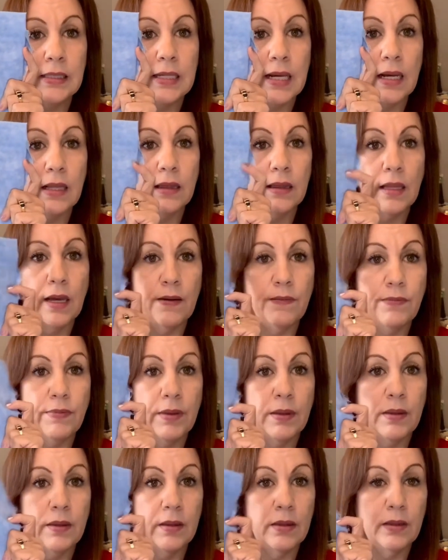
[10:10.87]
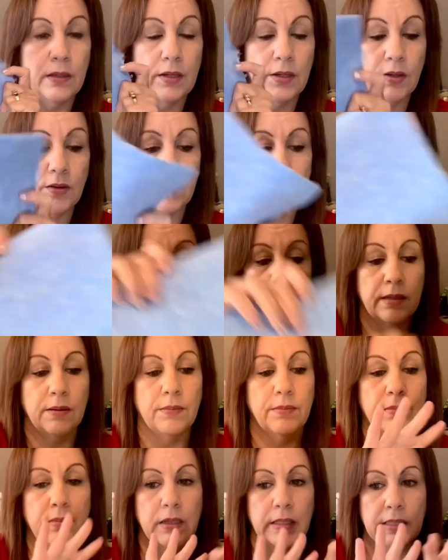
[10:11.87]
I love the
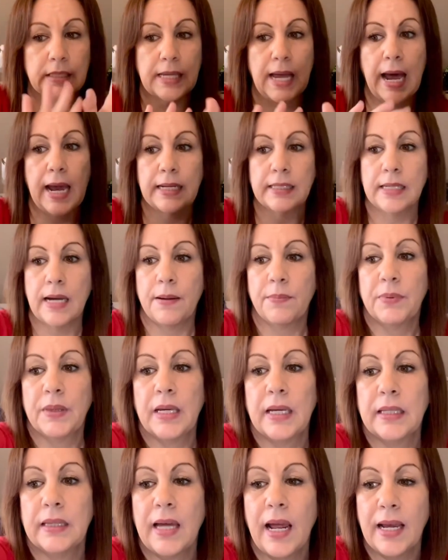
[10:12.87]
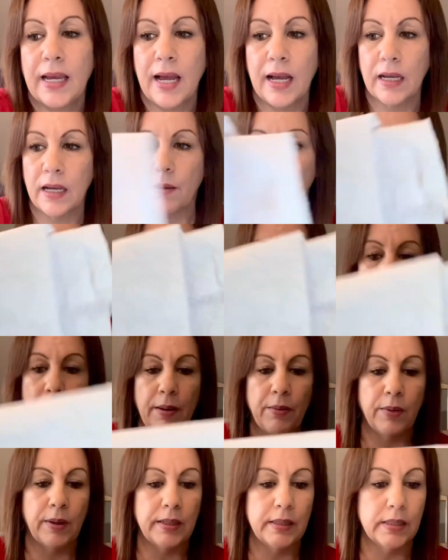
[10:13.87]
sky type thing. And then I got a couple of white
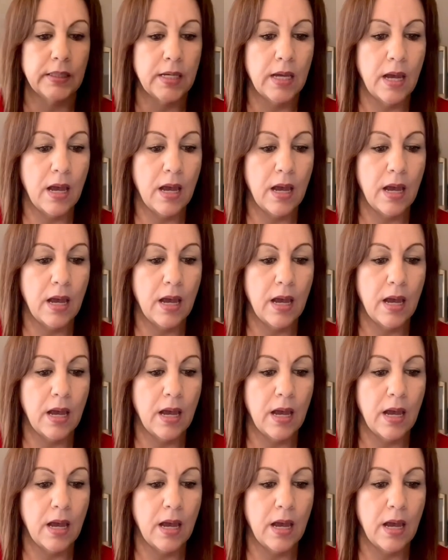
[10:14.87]
ones.